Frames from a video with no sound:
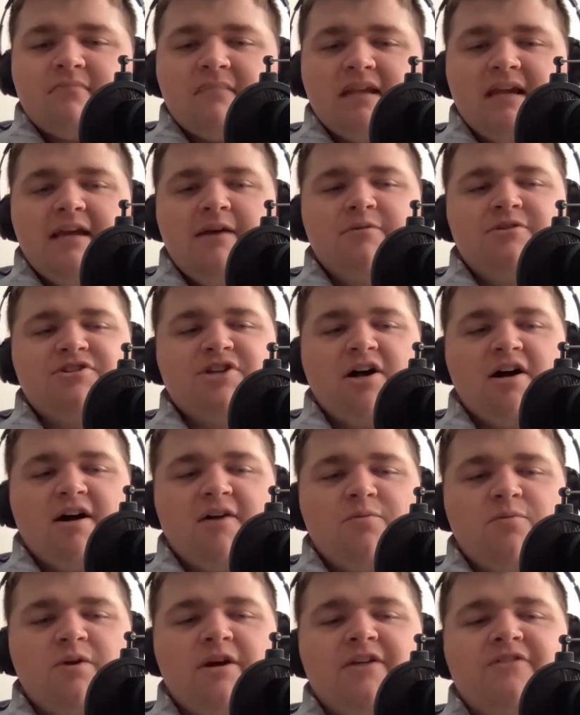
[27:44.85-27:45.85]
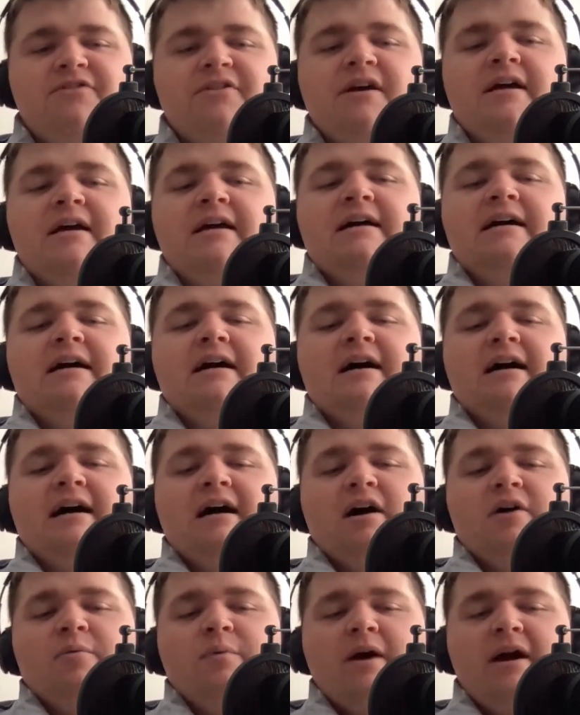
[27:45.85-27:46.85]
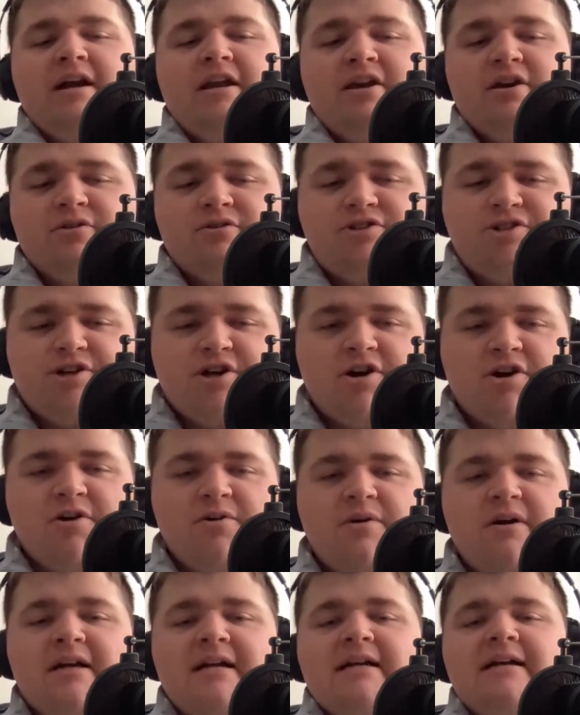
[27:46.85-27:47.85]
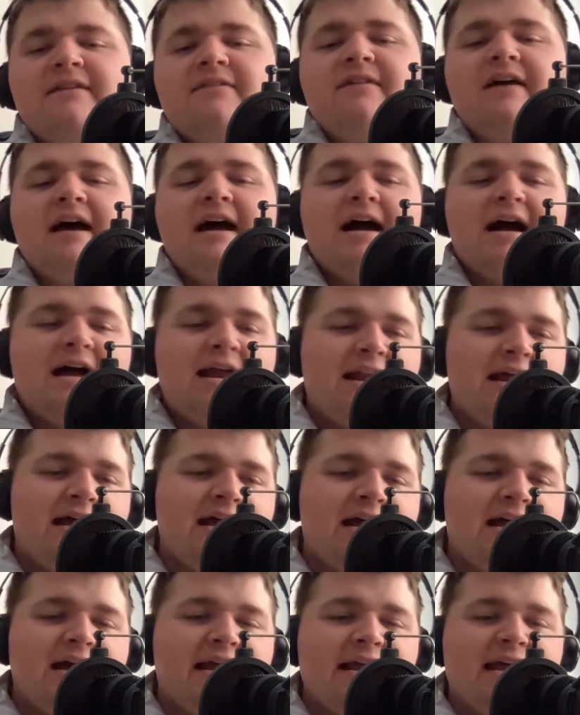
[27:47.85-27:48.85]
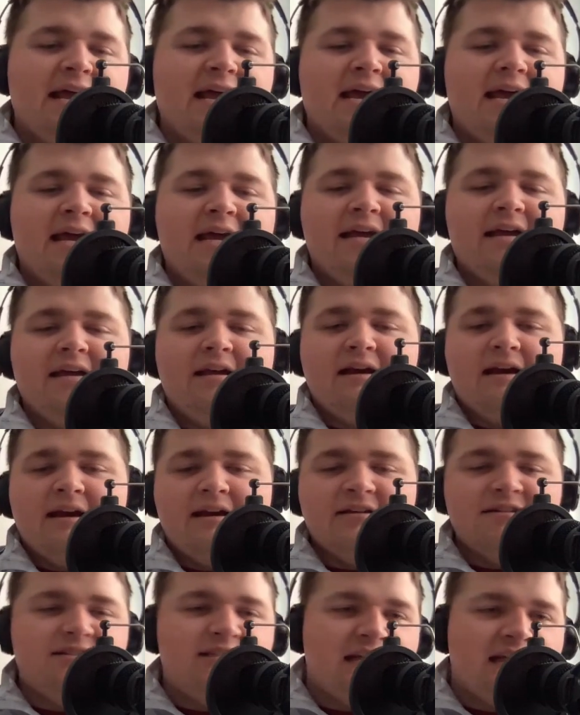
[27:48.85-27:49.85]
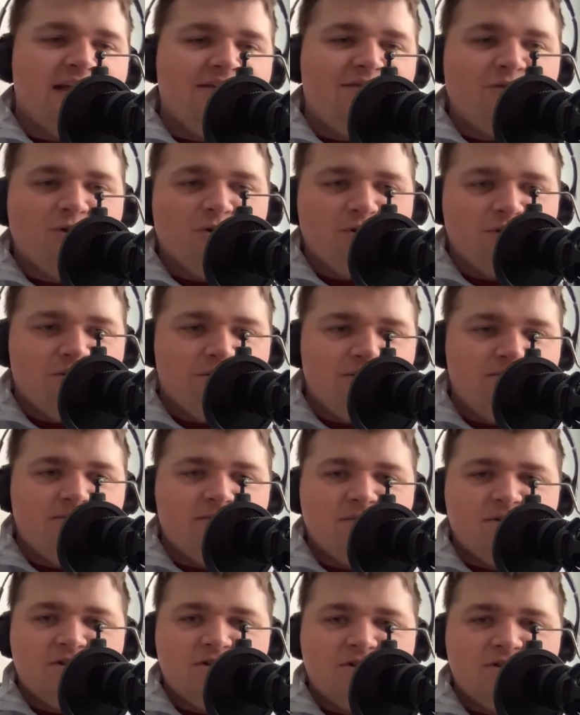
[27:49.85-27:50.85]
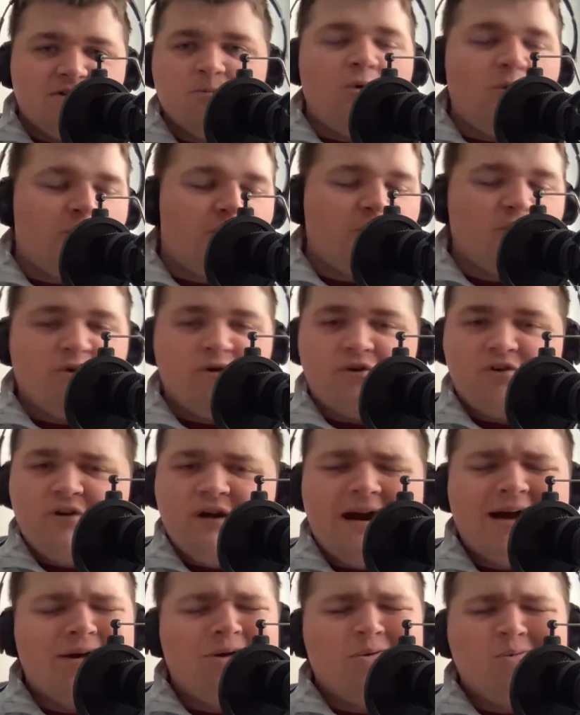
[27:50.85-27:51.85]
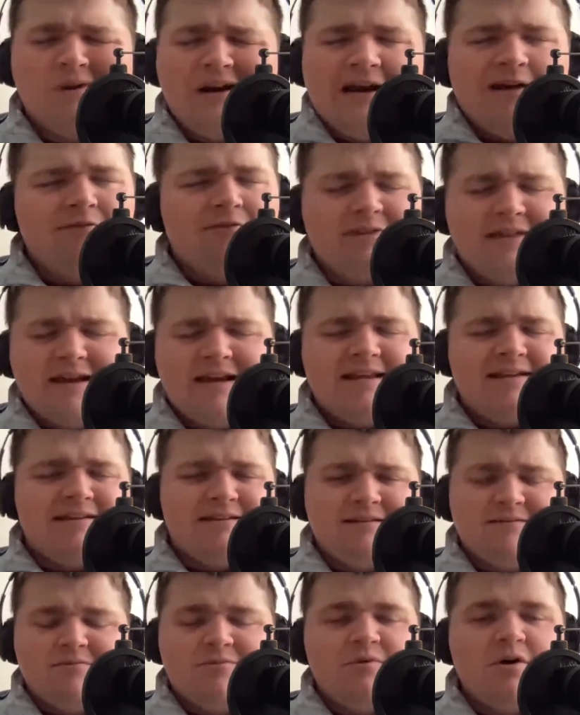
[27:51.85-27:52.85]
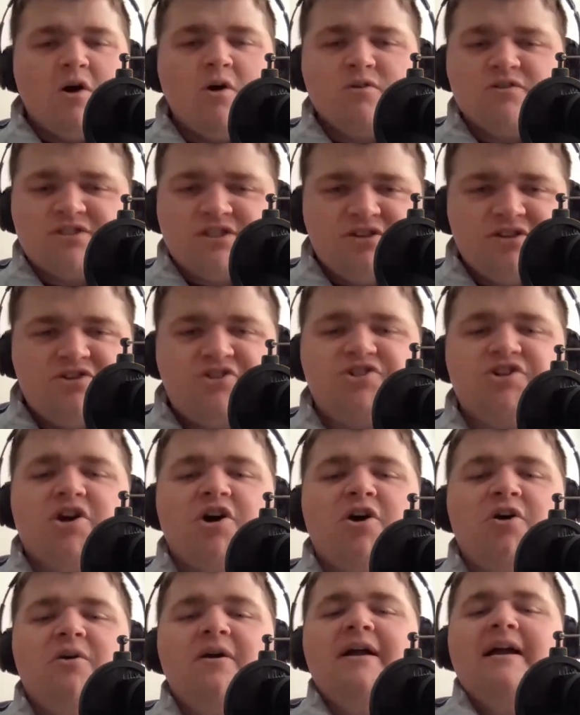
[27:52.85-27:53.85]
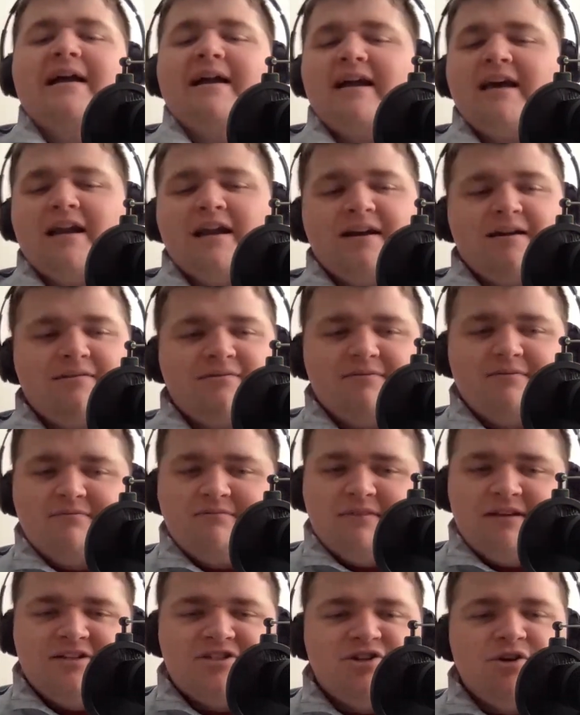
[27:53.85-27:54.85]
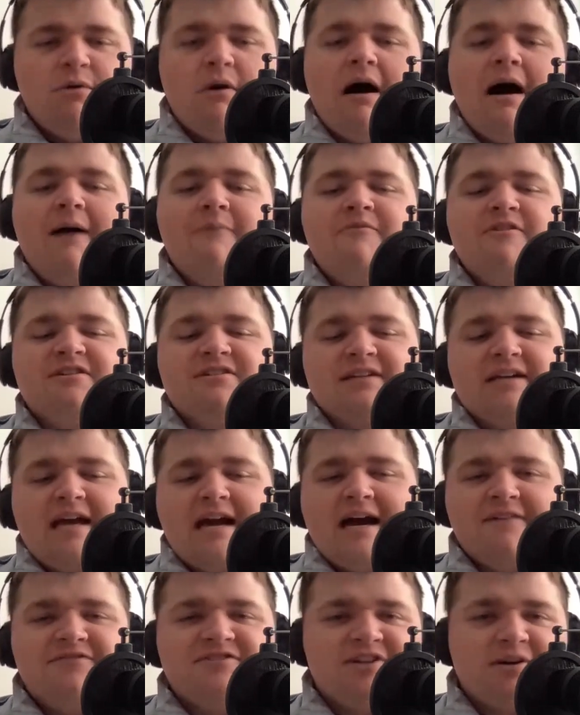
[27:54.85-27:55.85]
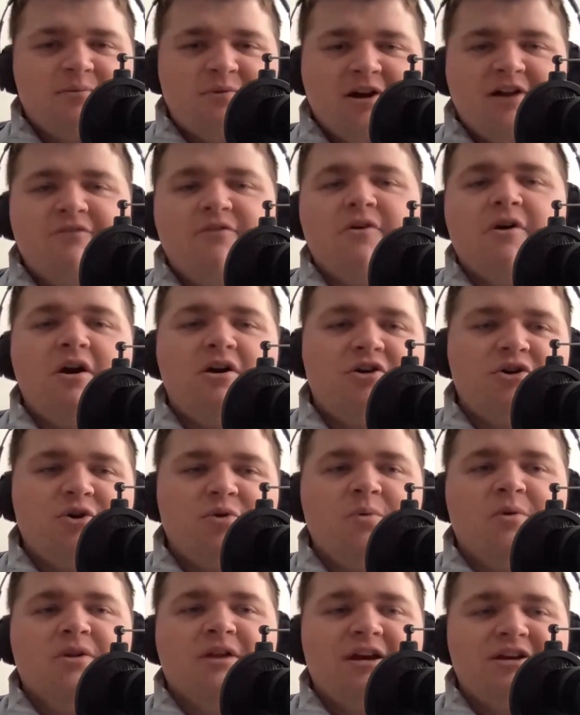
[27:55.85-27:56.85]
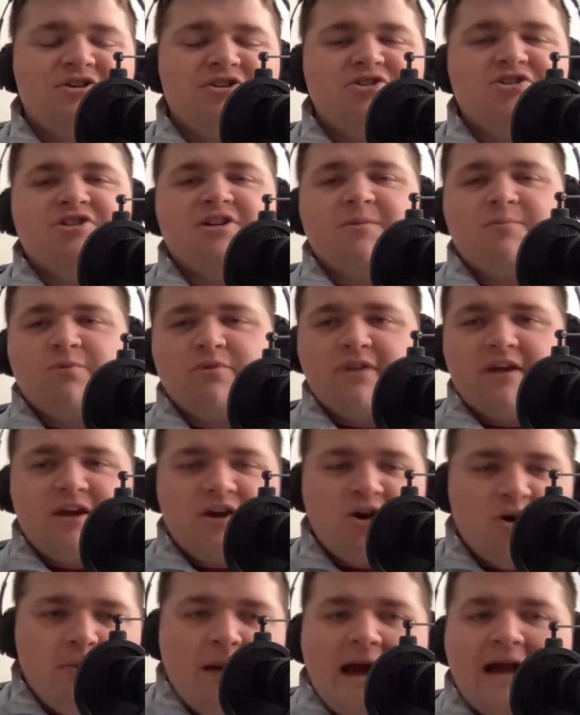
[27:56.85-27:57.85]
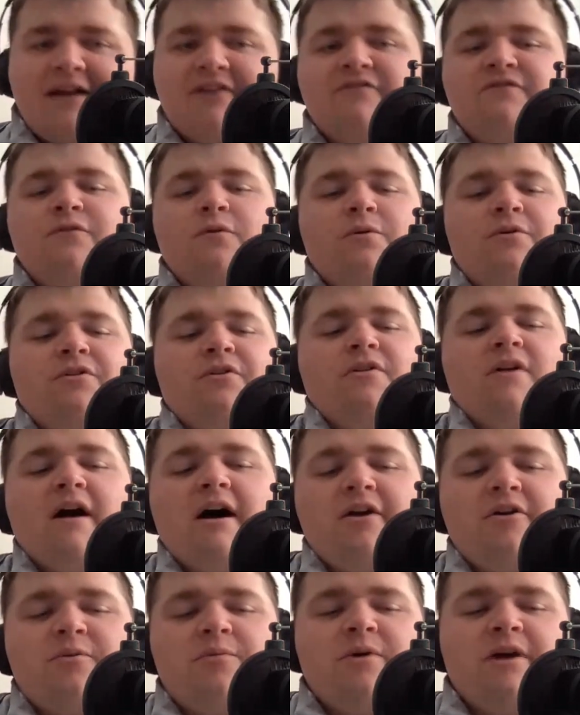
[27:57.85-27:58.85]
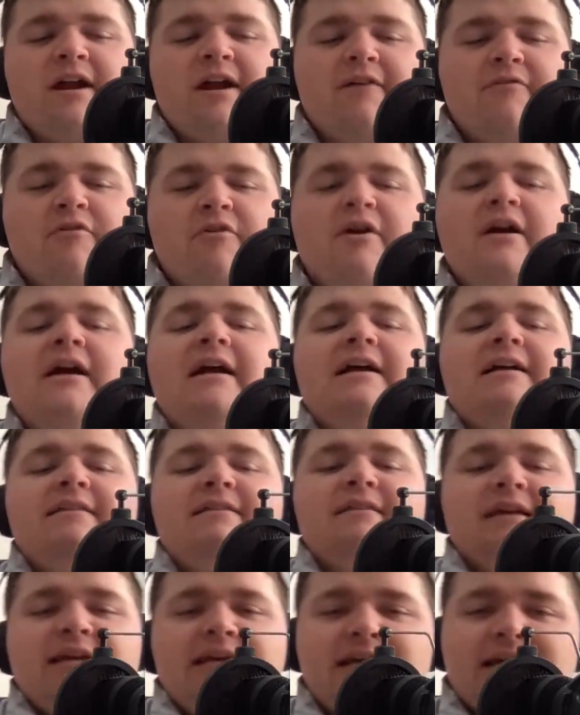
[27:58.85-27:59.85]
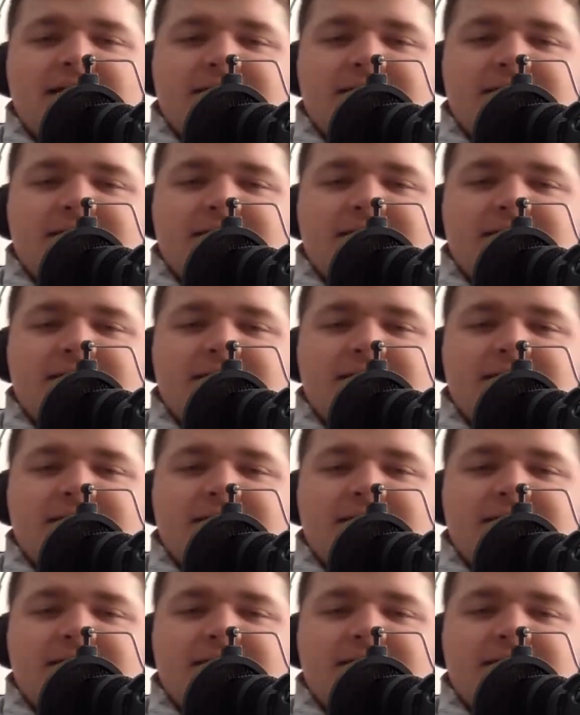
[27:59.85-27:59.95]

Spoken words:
He was on with a radio show that had a Xavier supporter or grad or whatever that hosted the show. And these two obviously have somewhat of a good relationship where they go back and forth a lot or whatever, and they get,